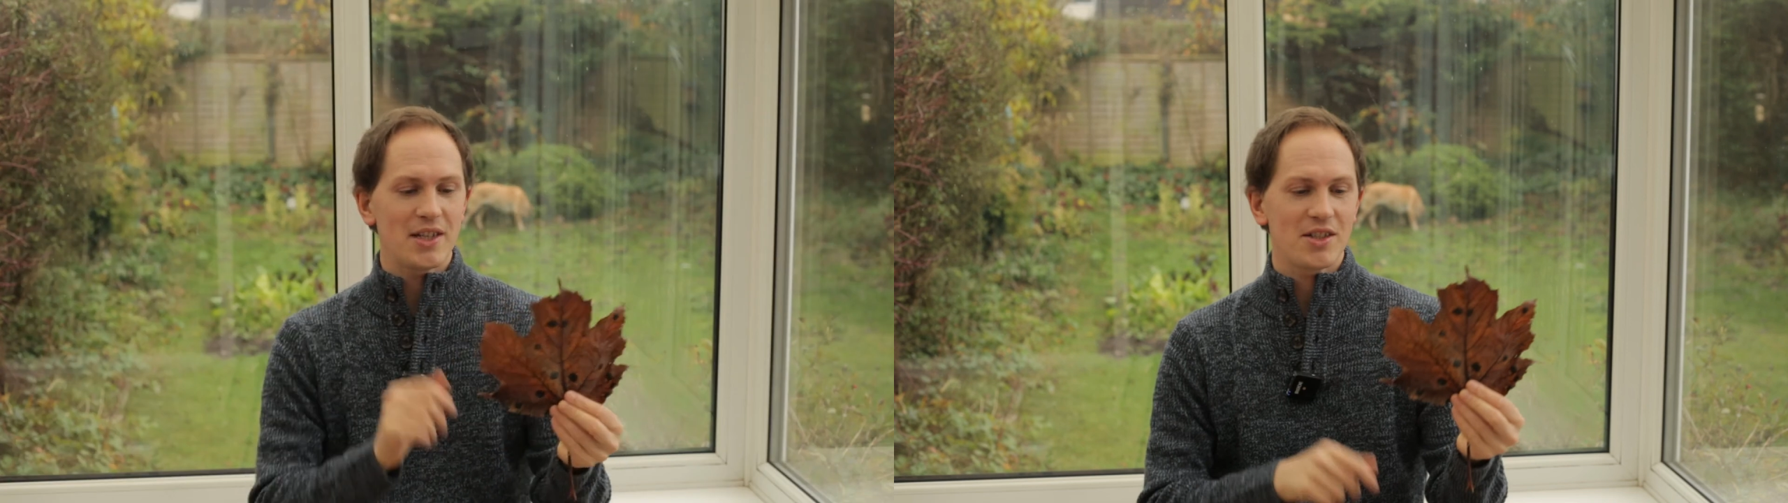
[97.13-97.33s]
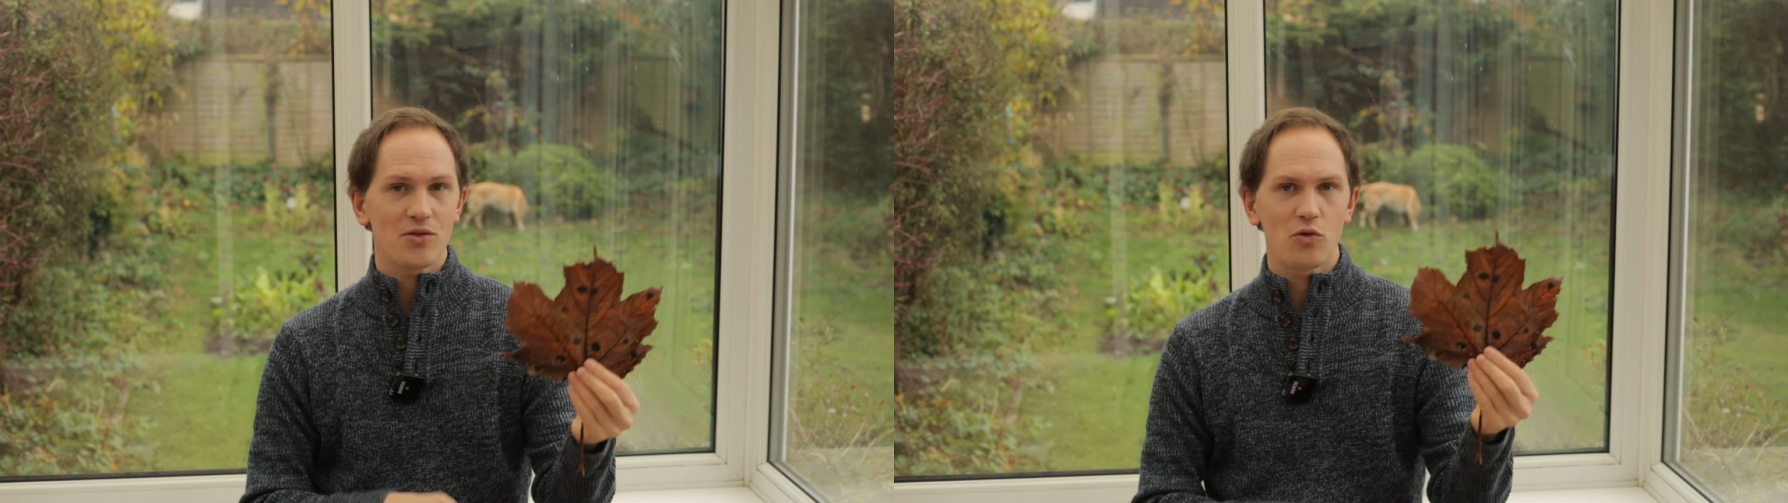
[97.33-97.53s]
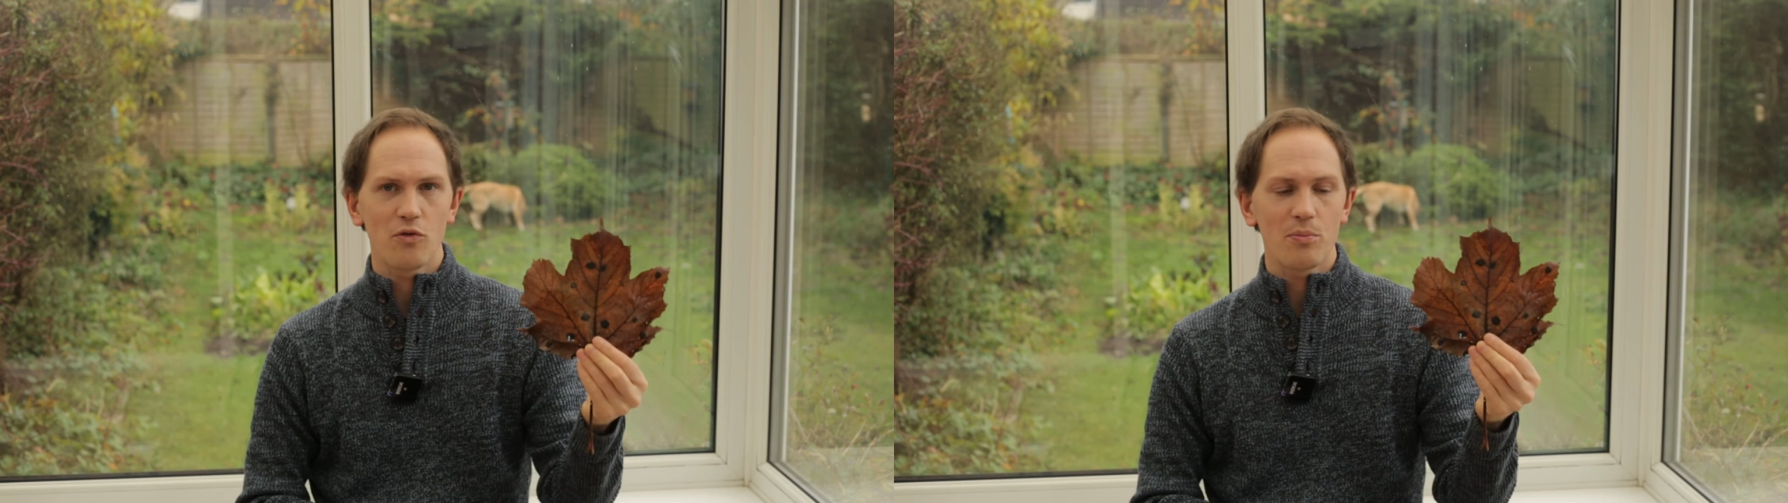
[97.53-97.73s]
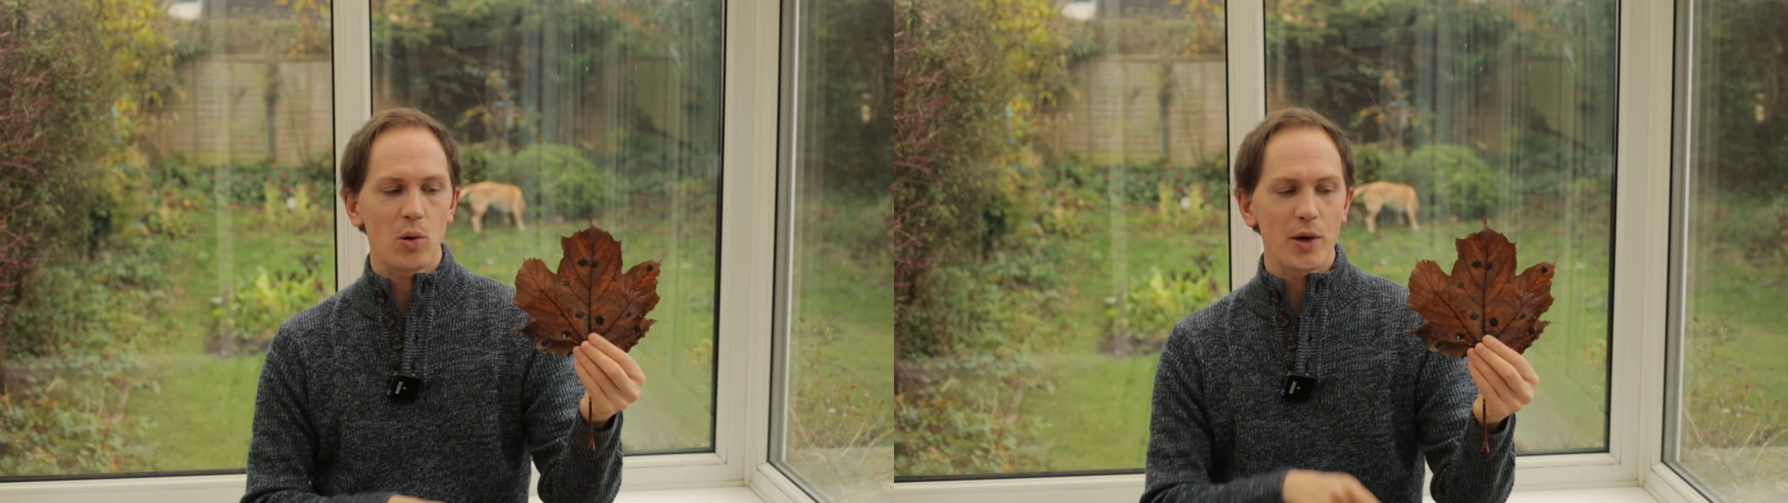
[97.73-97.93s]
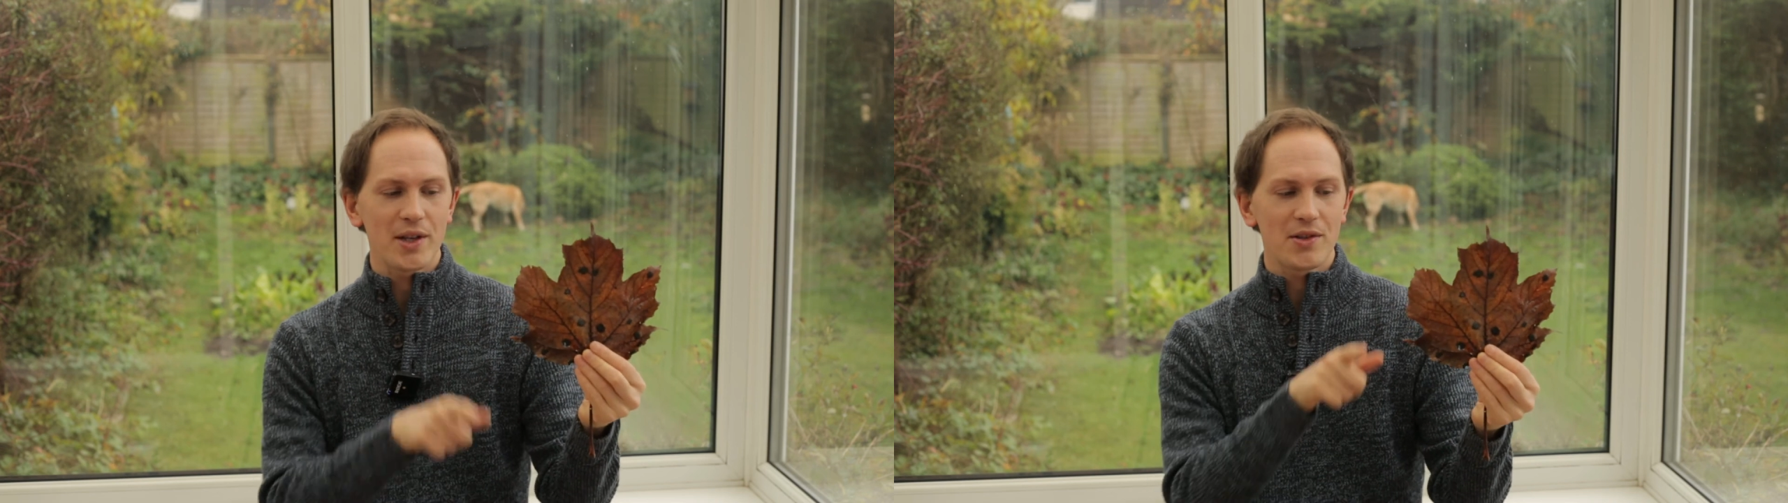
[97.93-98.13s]
these sort of
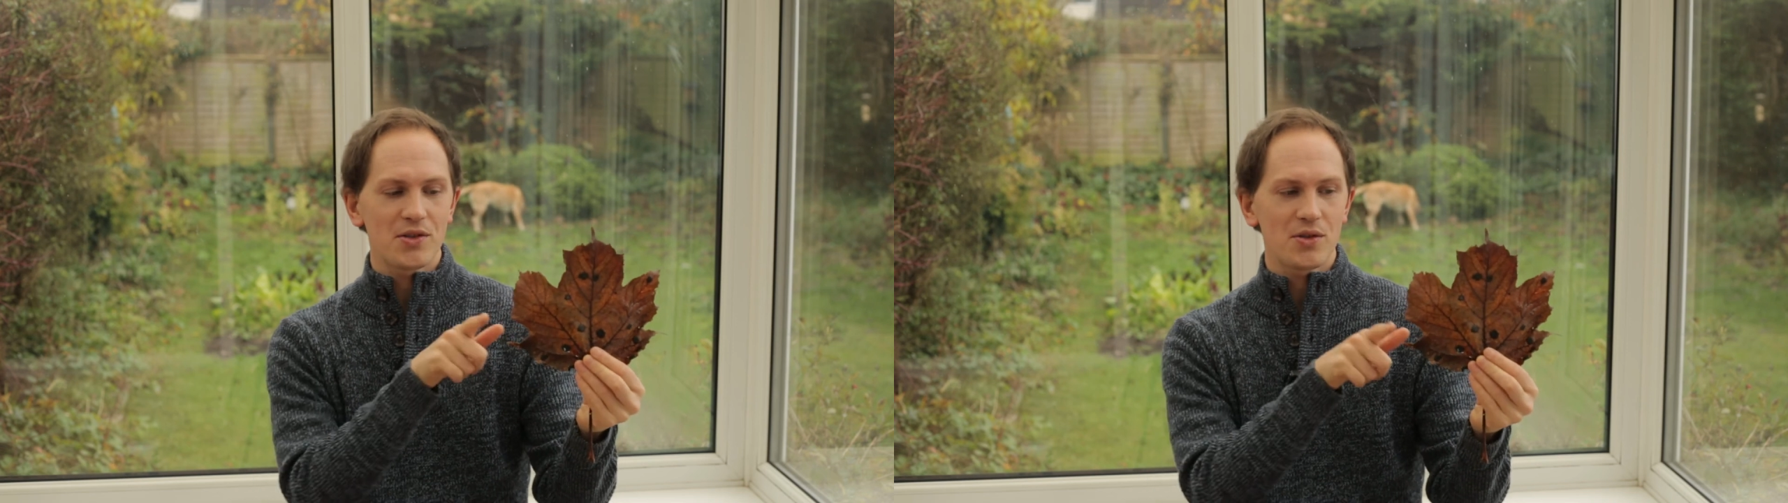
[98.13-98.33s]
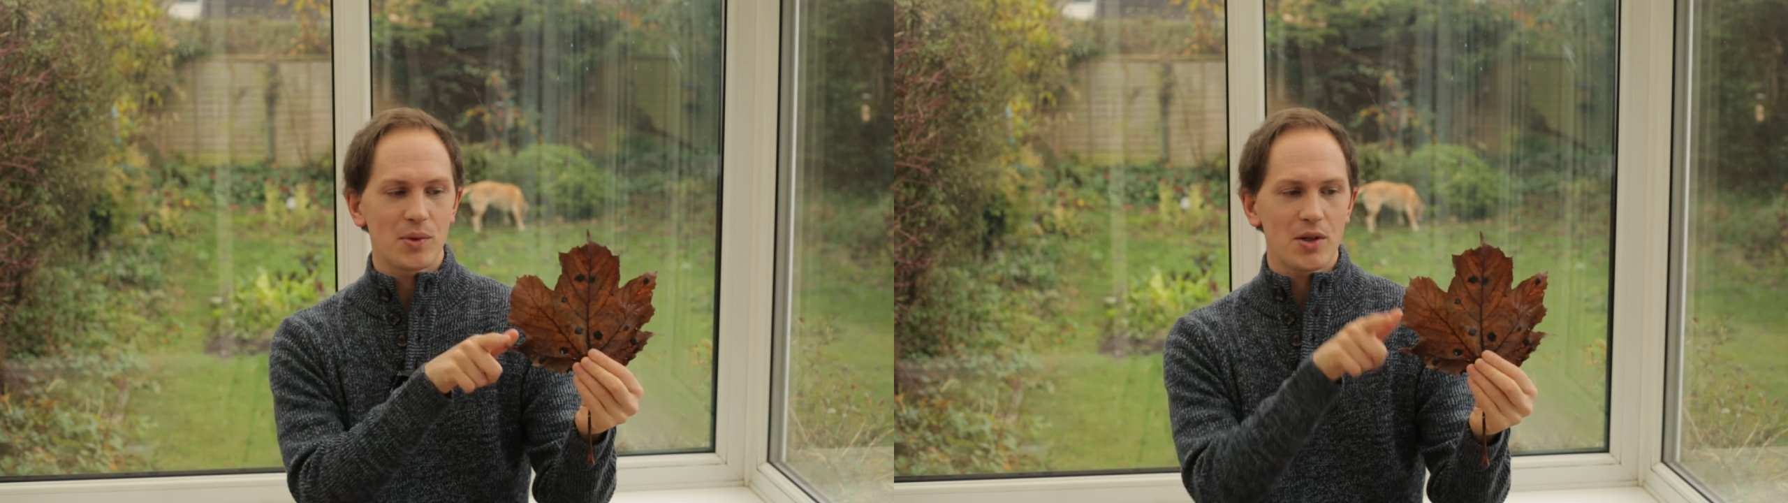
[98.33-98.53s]
points.